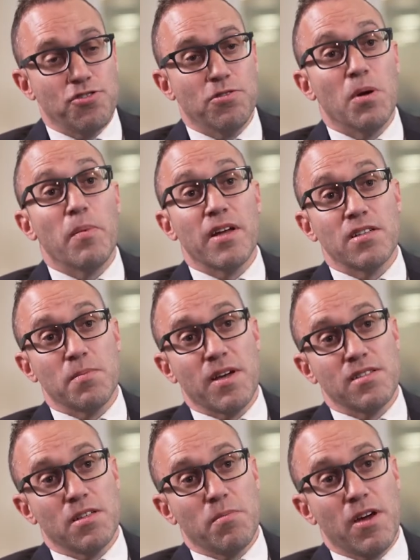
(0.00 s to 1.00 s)
to Momentum
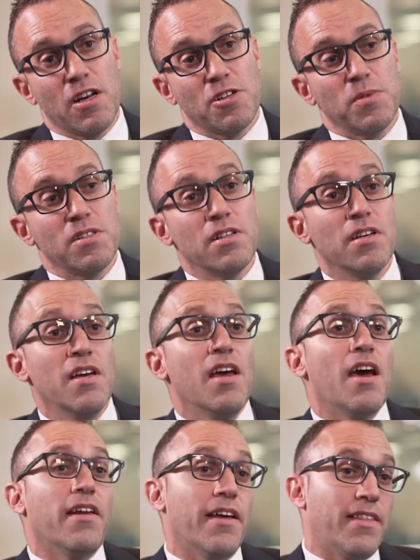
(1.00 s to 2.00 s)
Asset Management.
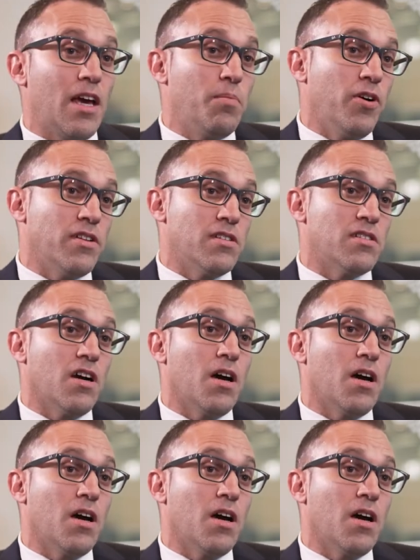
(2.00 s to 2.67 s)
And at that point in